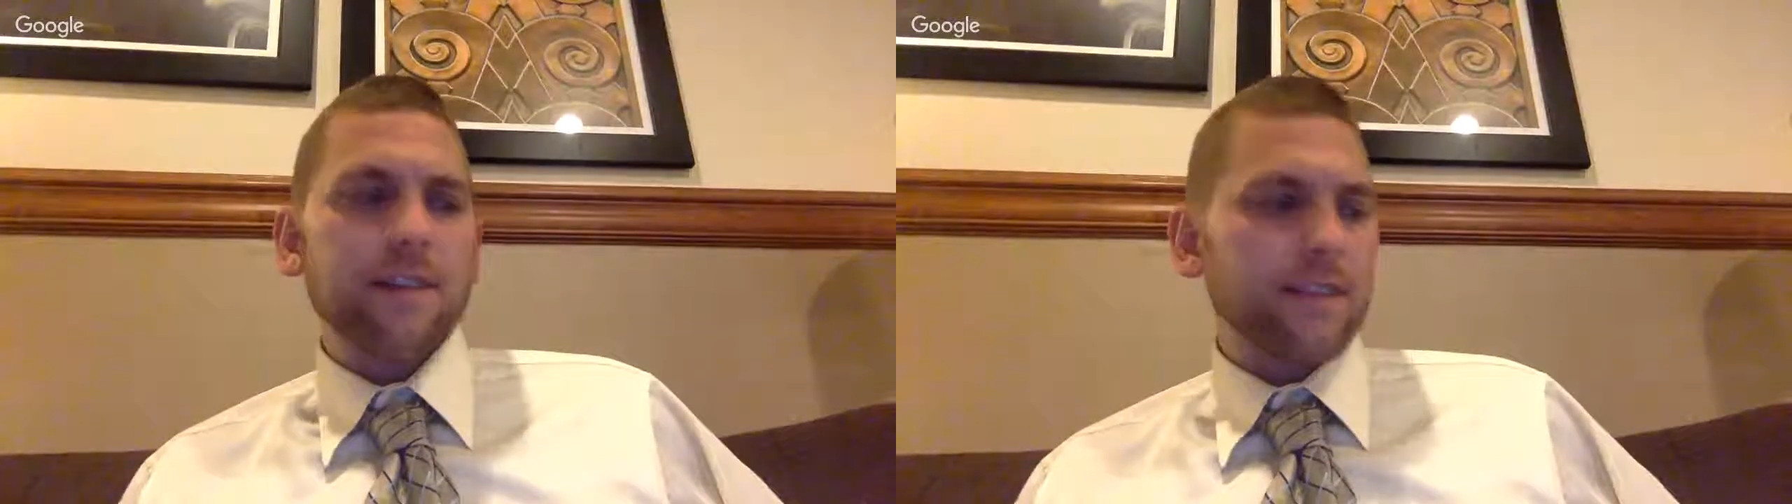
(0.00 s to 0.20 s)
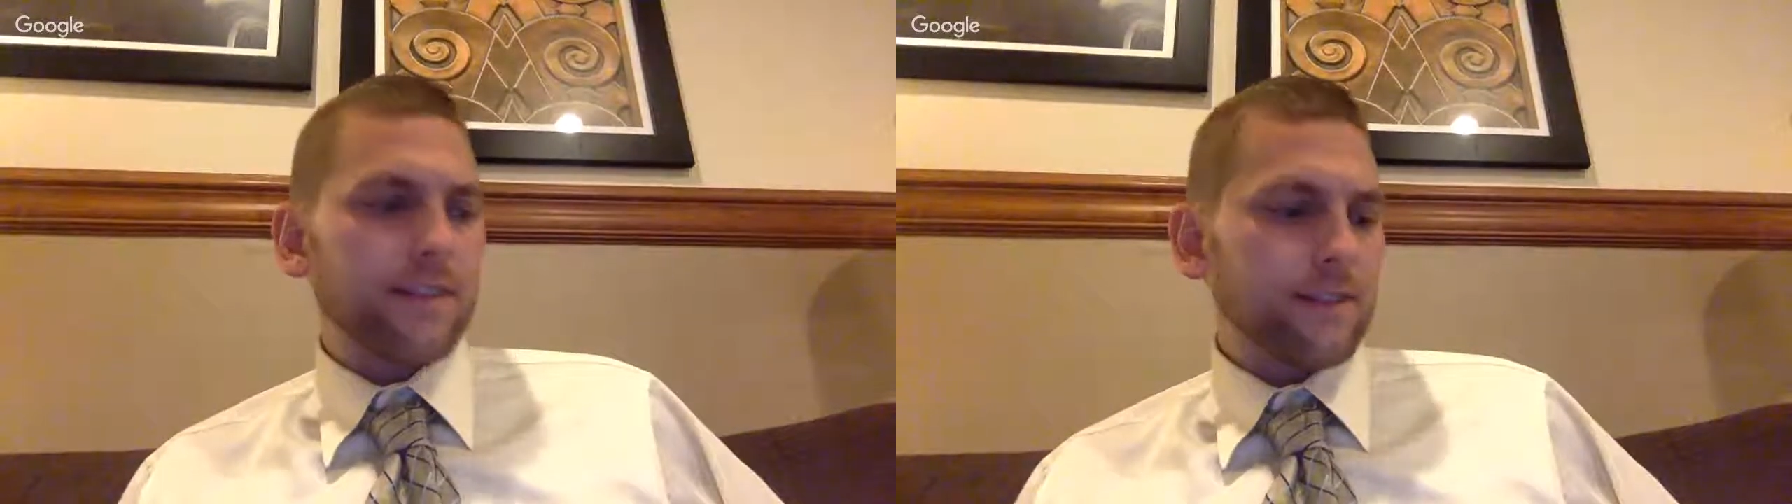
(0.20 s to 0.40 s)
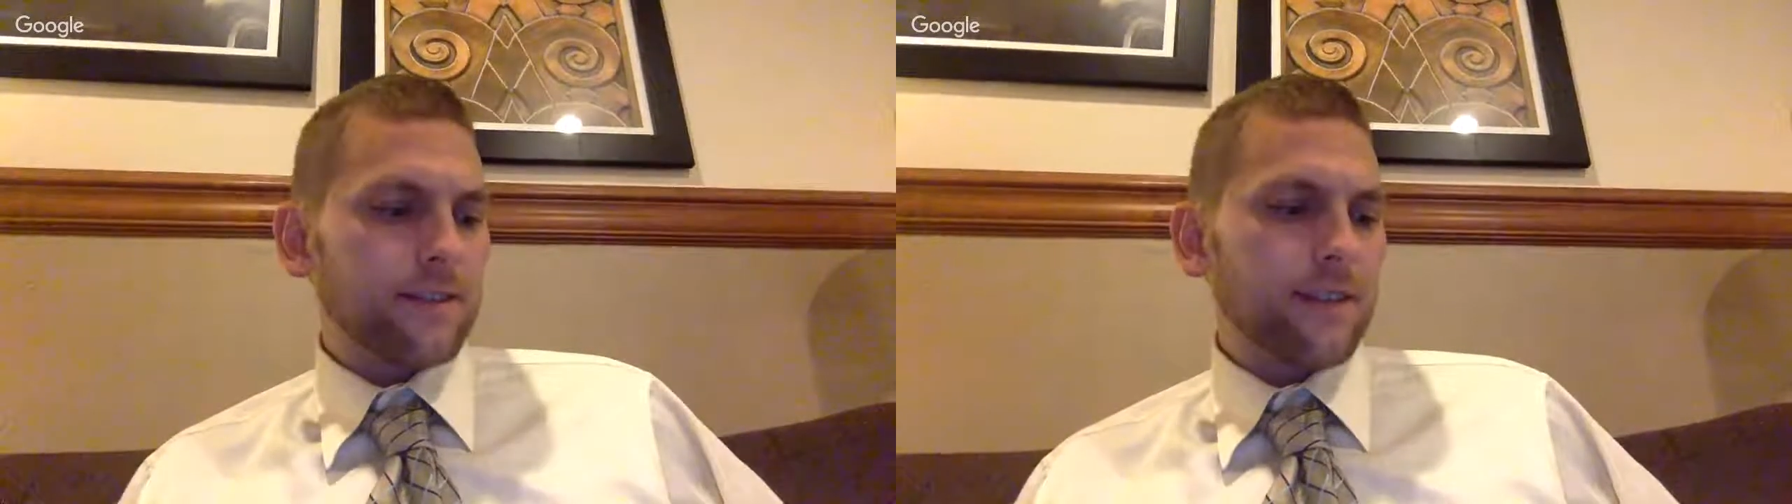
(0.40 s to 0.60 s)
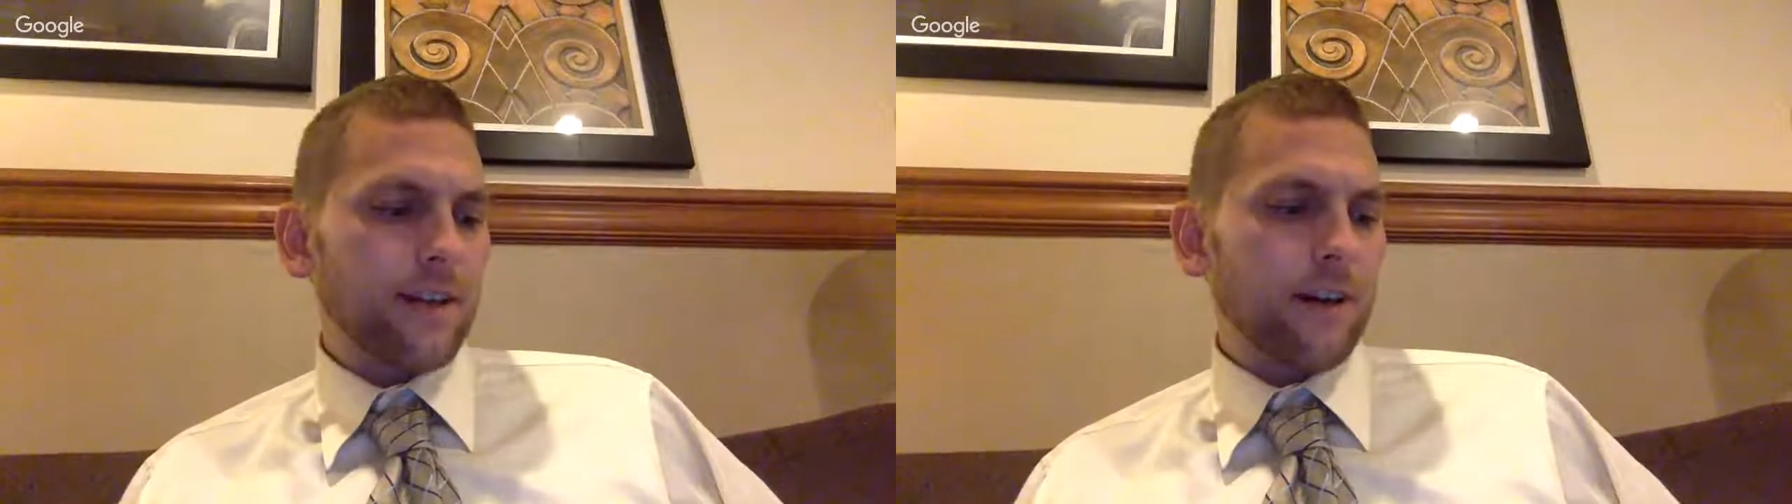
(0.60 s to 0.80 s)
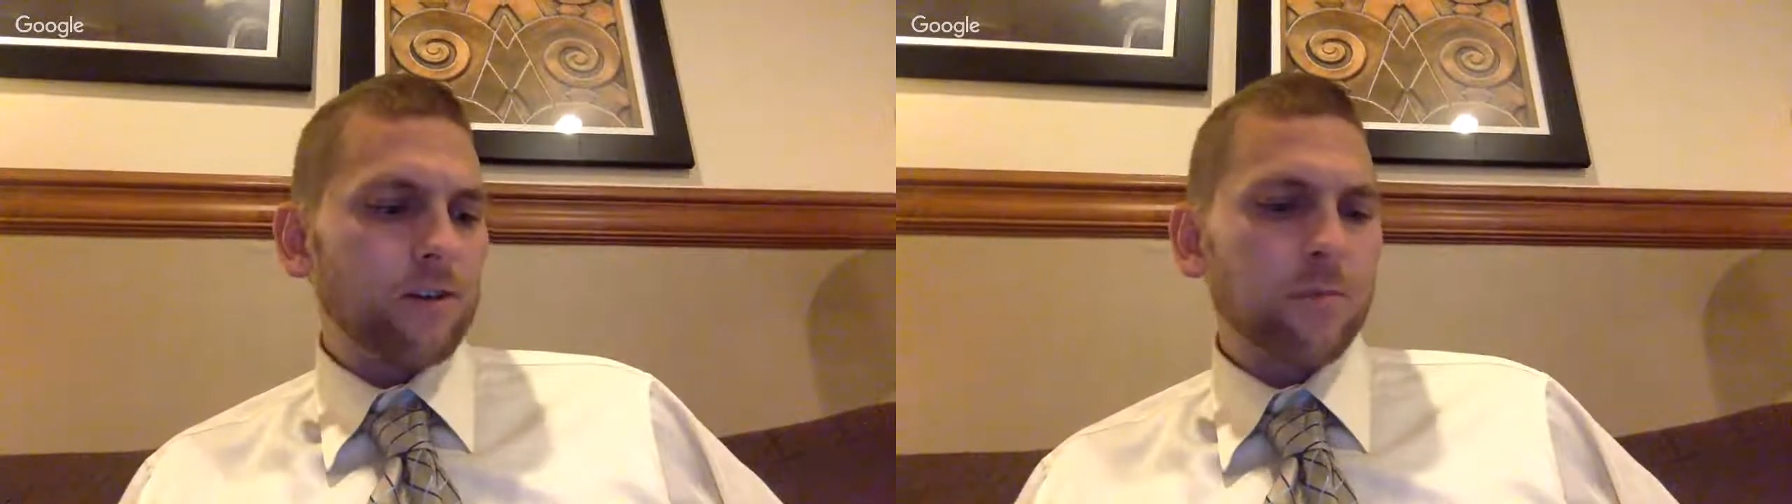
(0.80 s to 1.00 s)
And I think
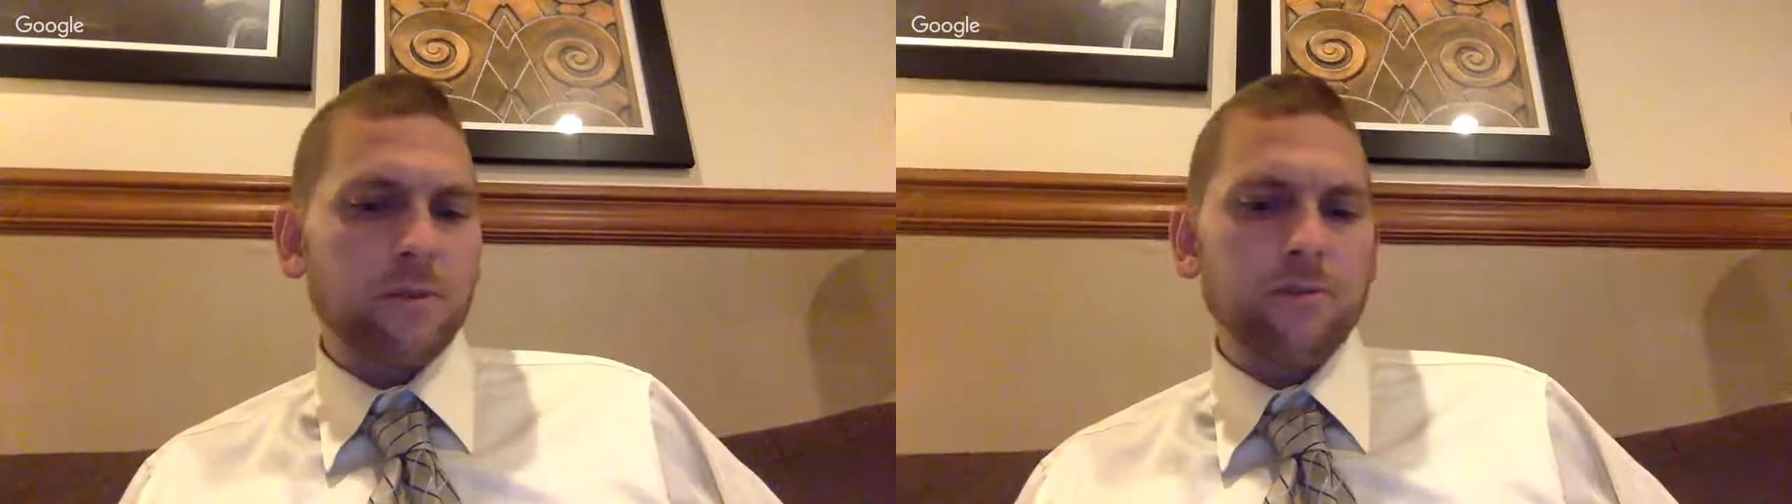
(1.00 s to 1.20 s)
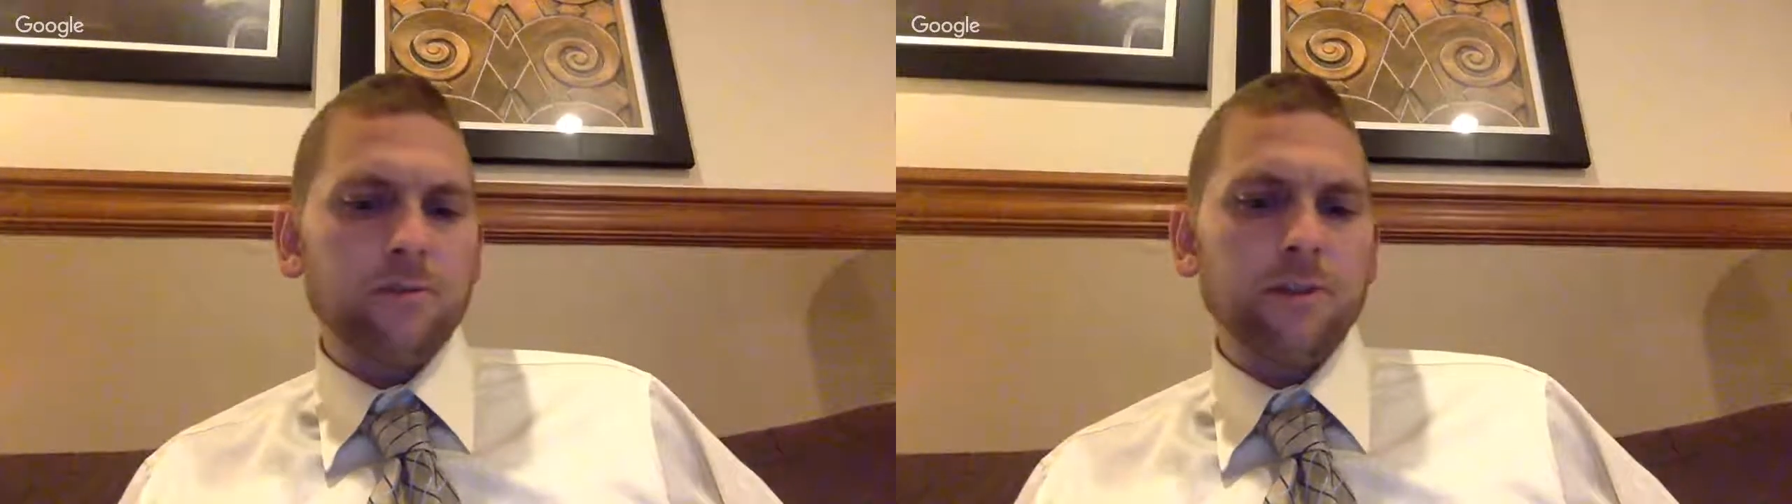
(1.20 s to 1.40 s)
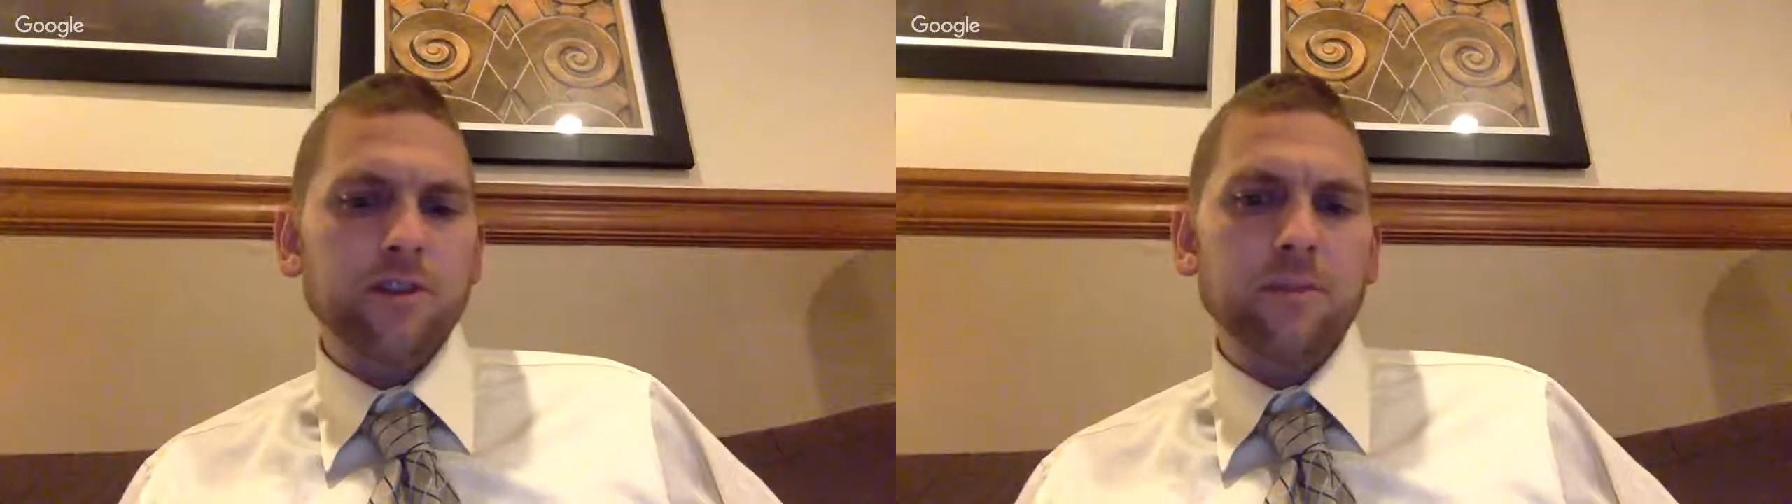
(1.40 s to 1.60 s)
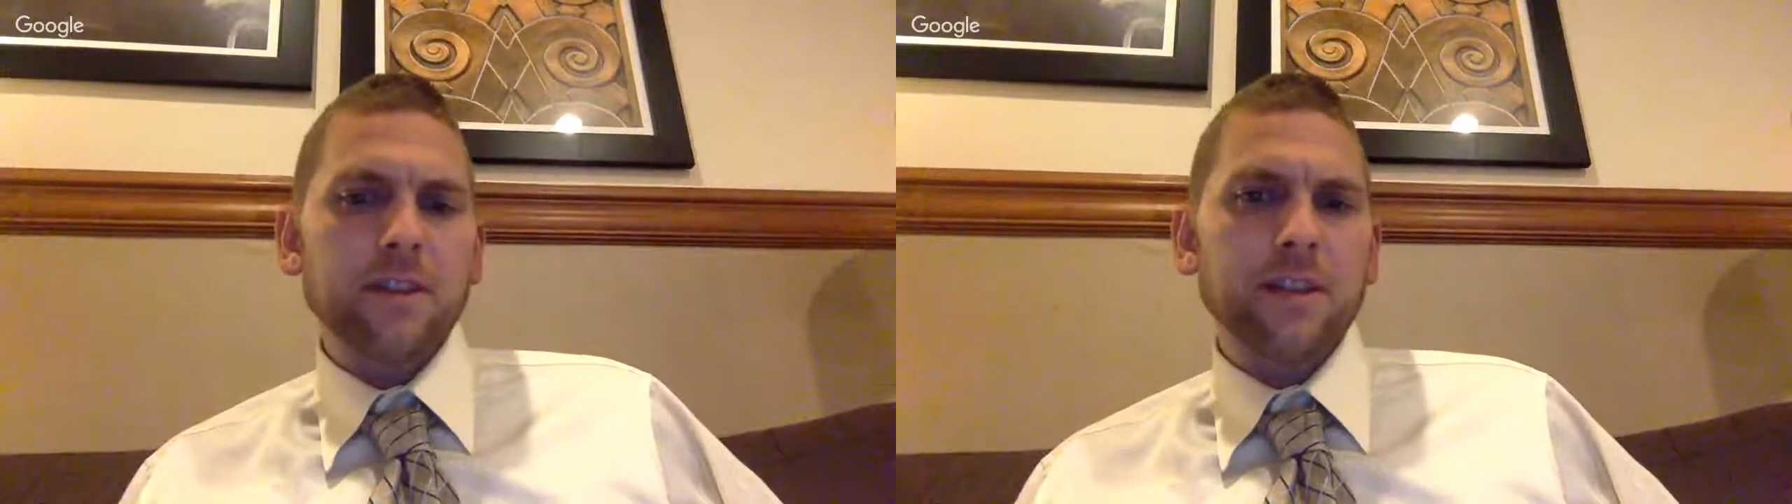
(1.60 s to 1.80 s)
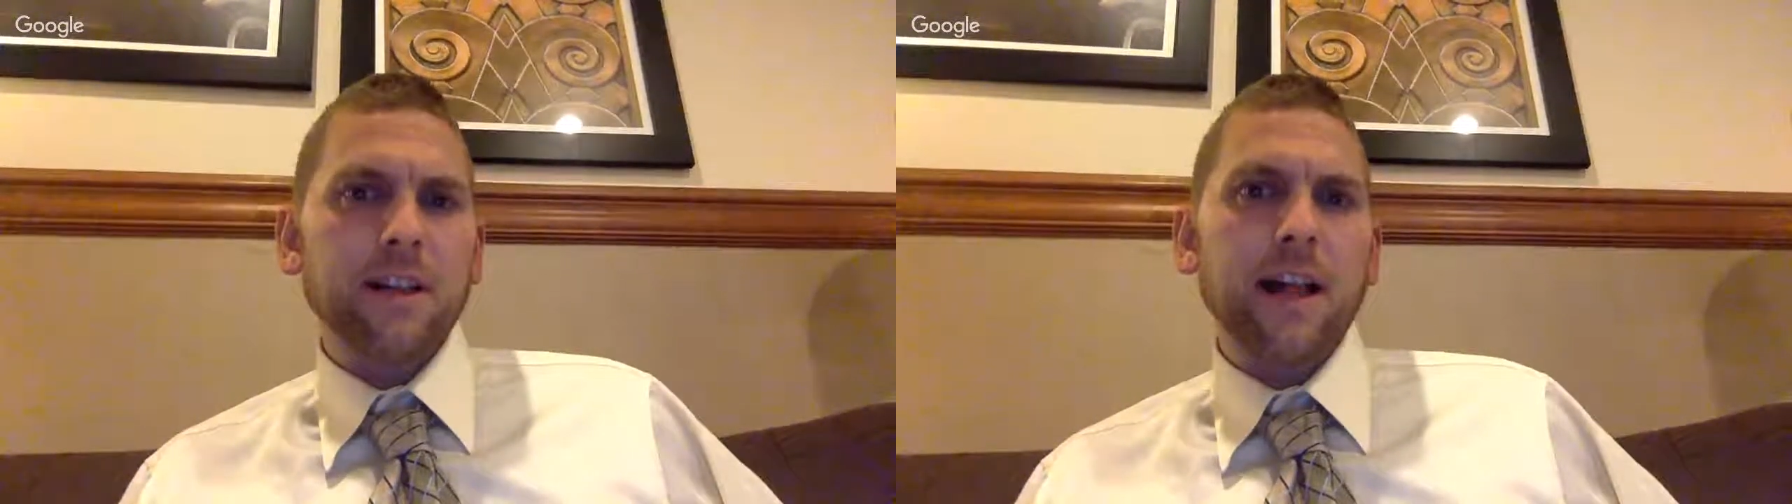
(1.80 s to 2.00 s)
this entrepreneurship